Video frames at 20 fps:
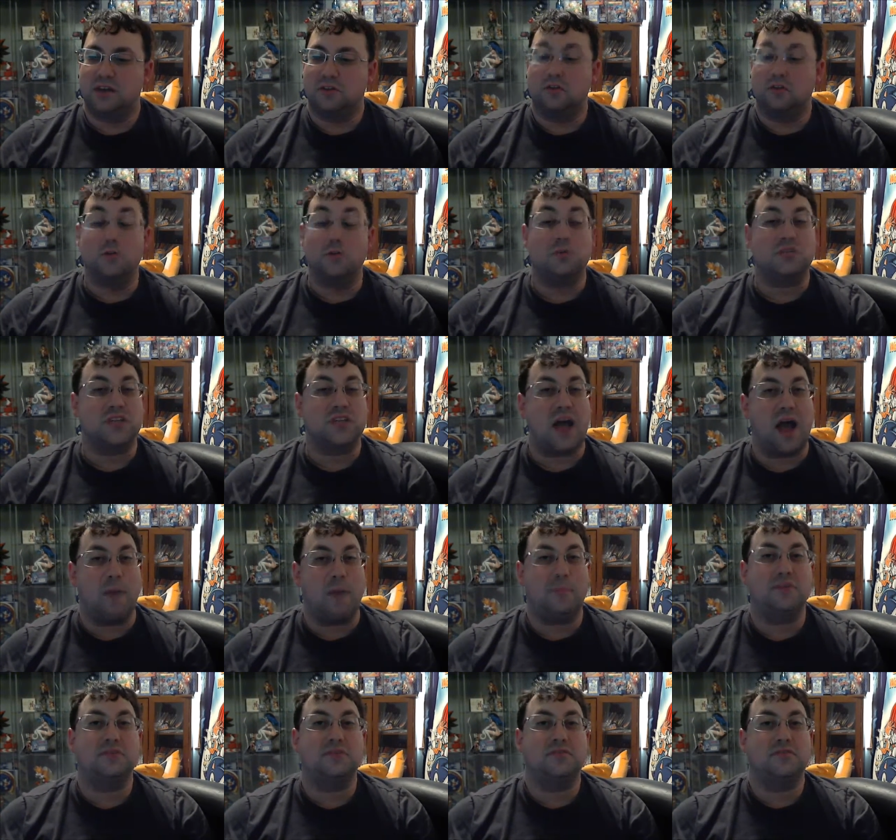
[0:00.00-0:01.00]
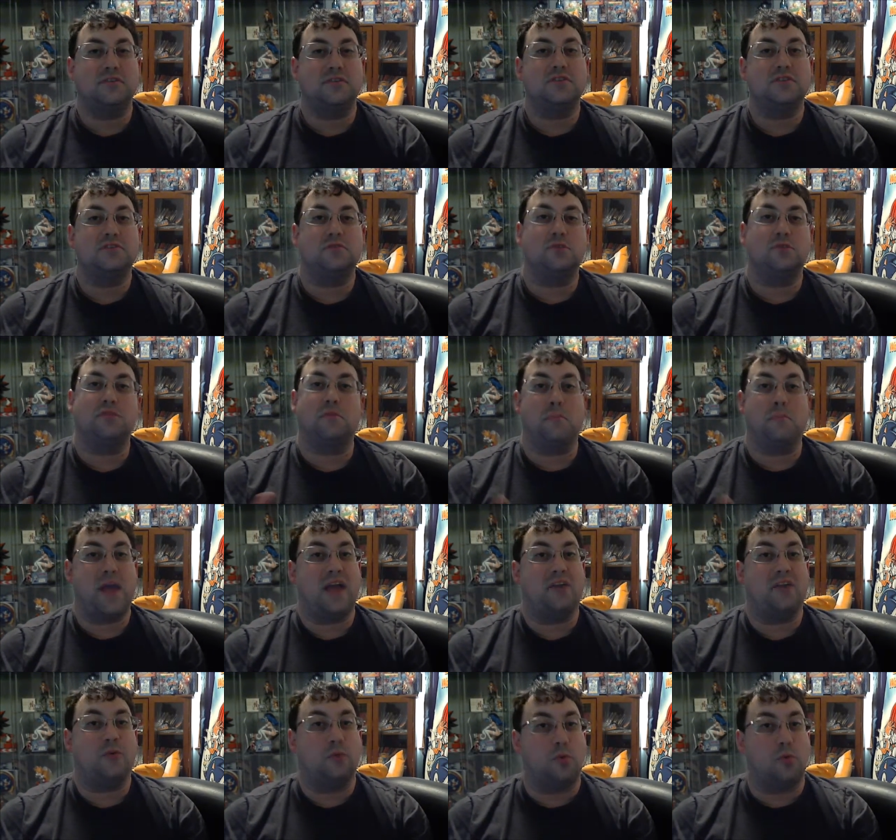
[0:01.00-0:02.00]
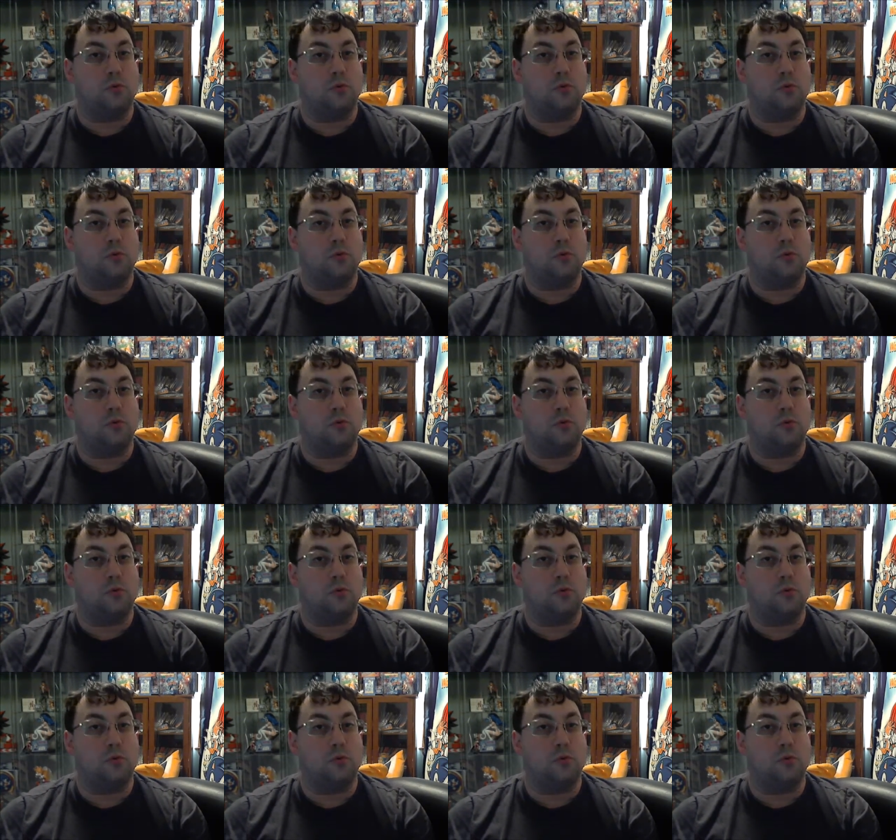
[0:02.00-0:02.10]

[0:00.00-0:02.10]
loose copies of this with the manual